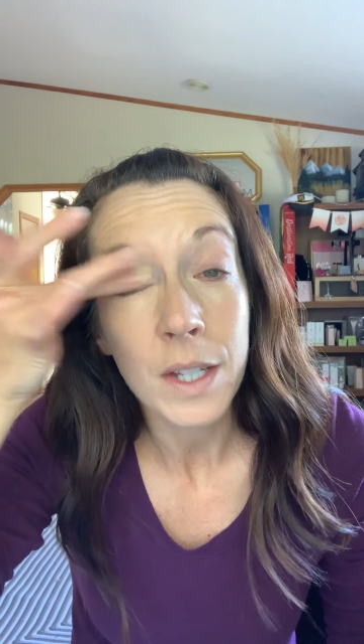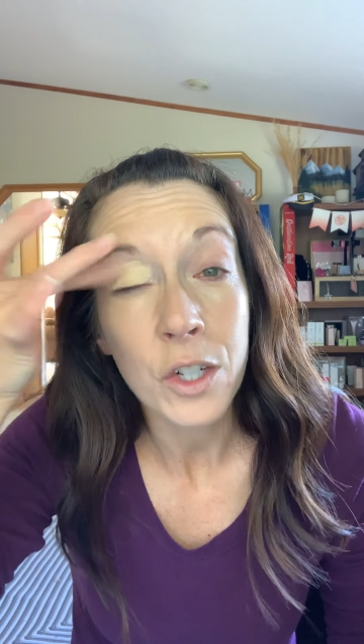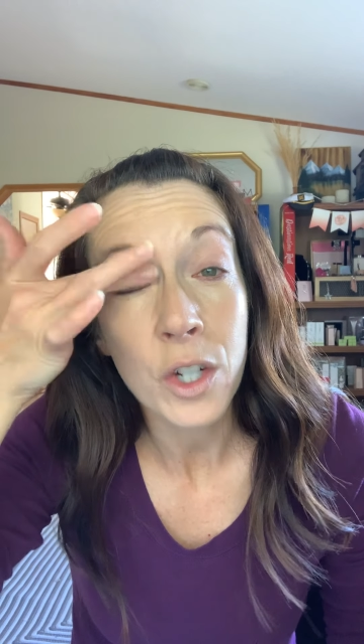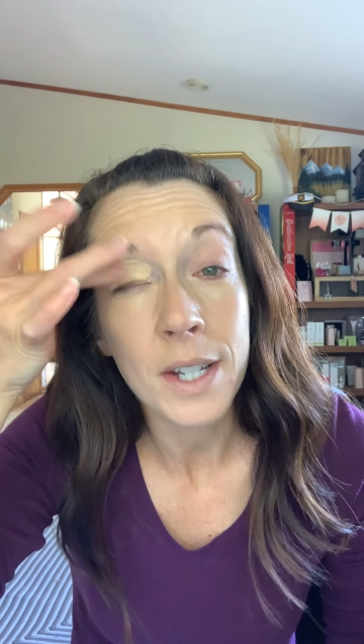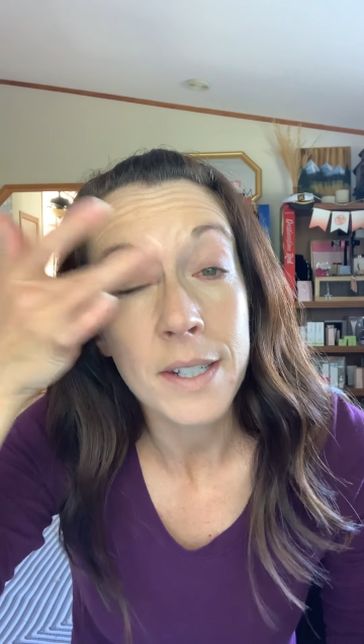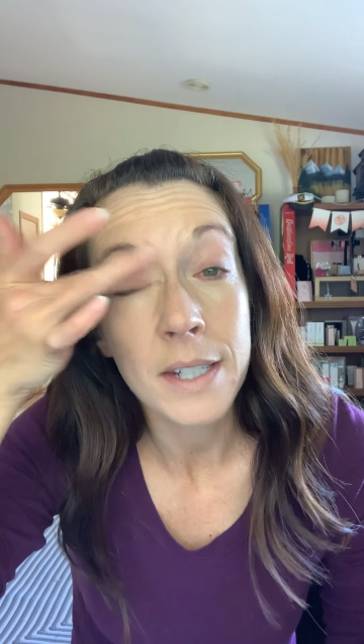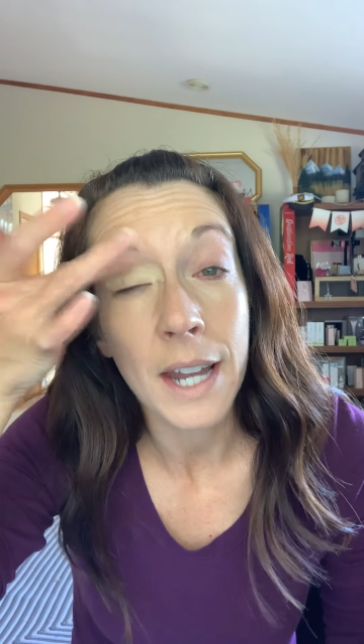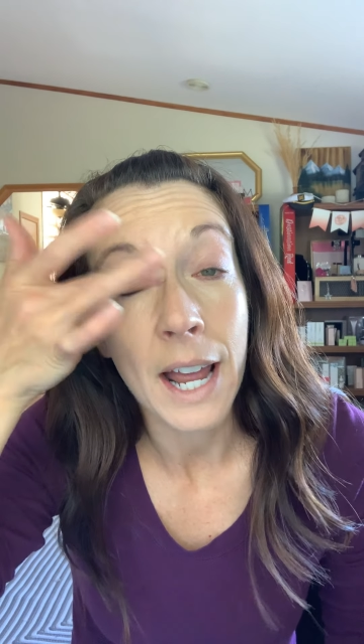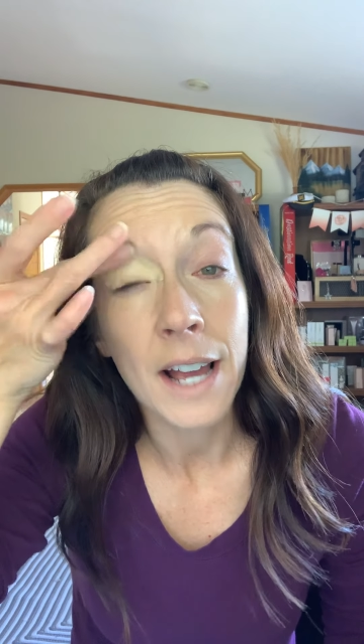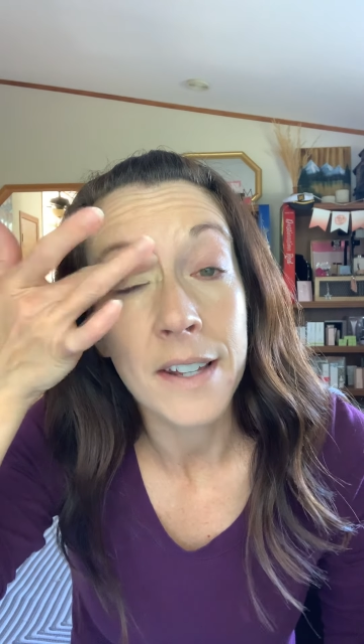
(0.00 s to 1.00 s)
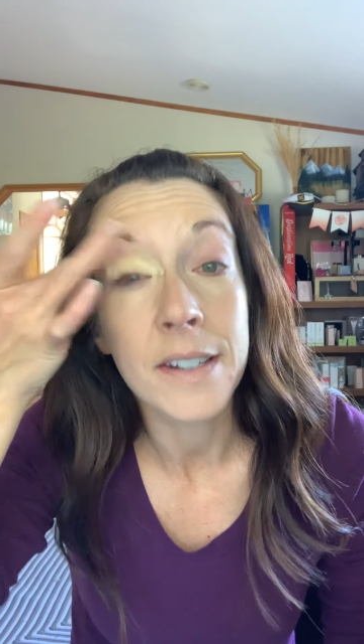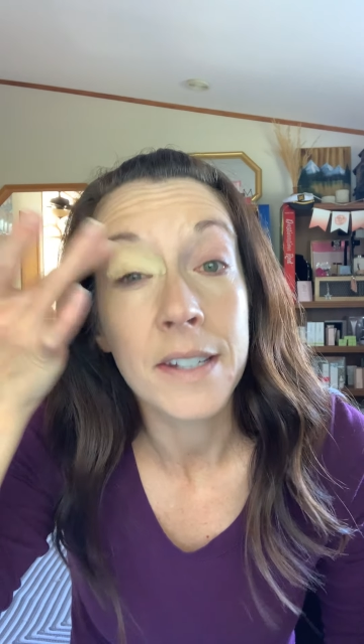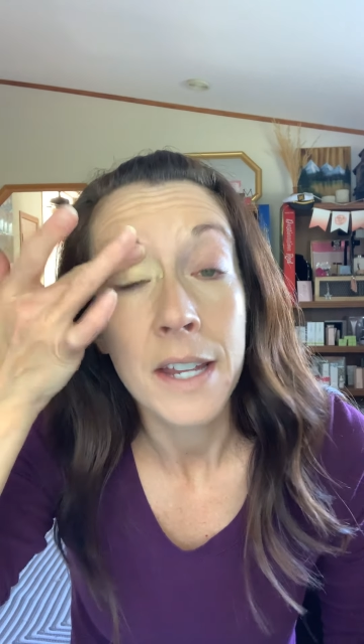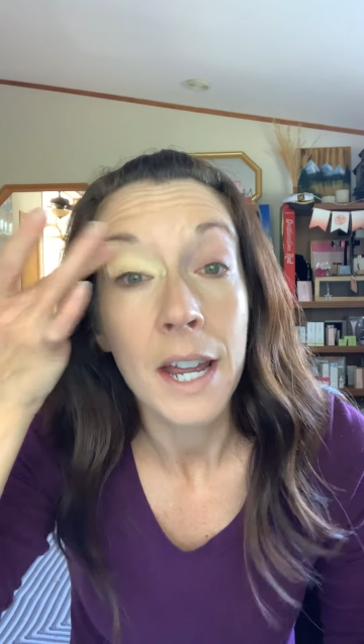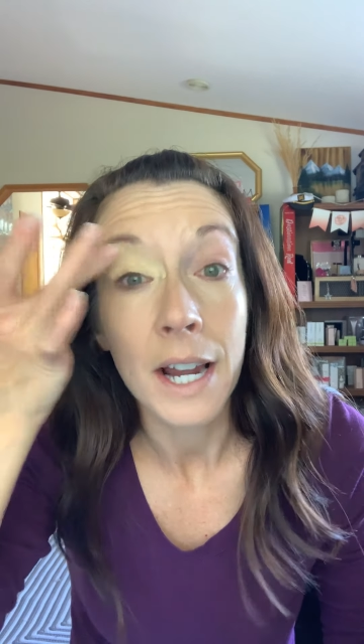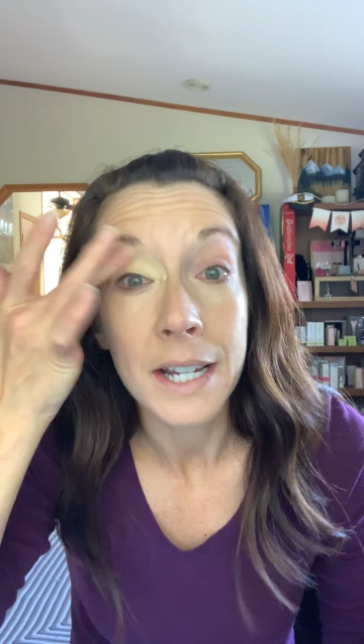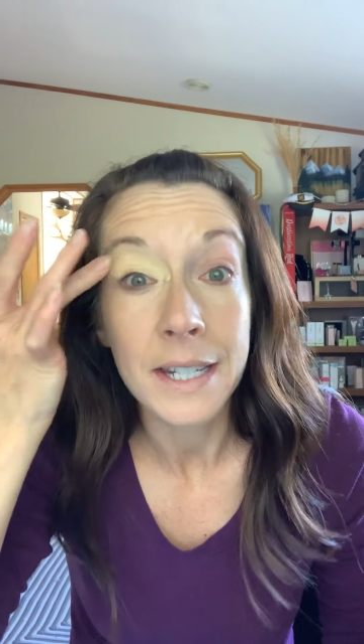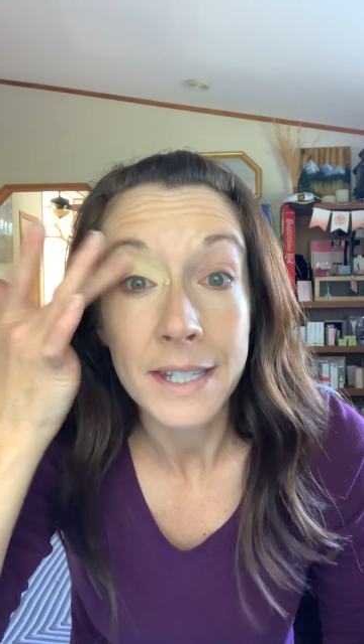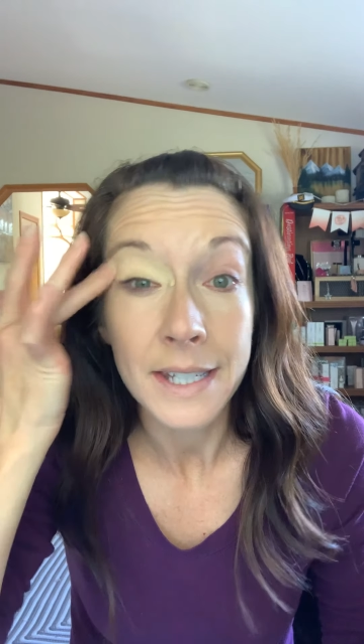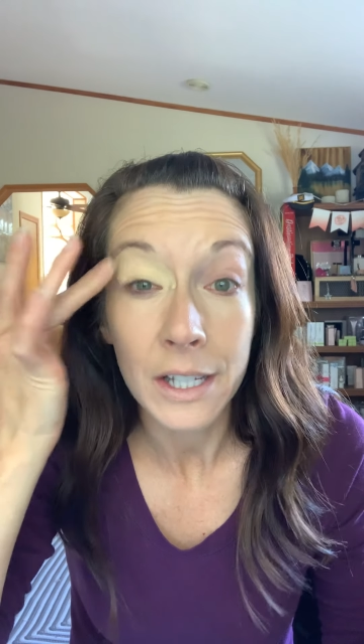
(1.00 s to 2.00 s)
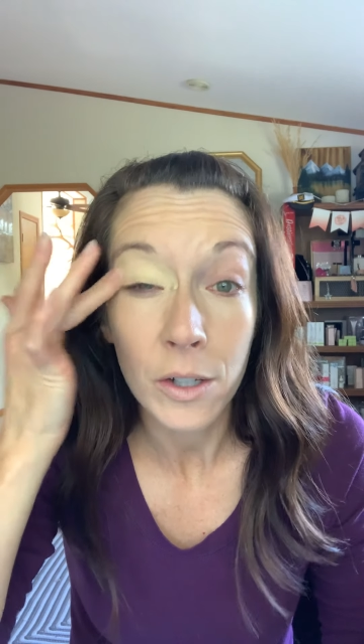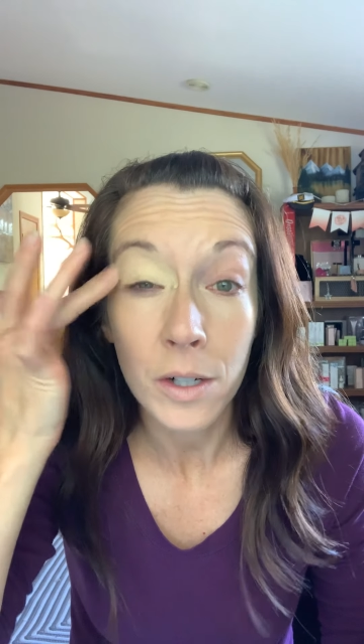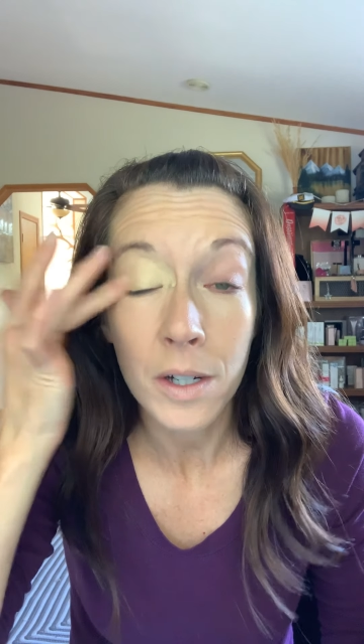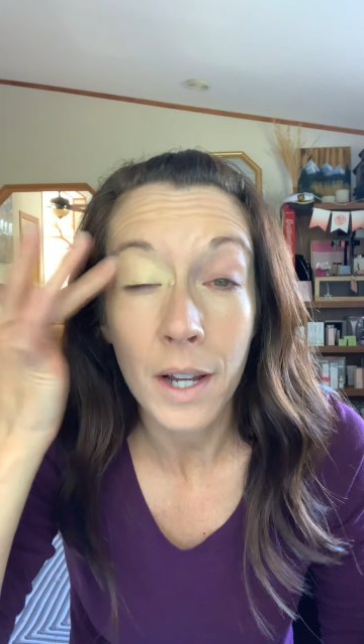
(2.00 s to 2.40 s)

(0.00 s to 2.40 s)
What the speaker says: just as a concealer.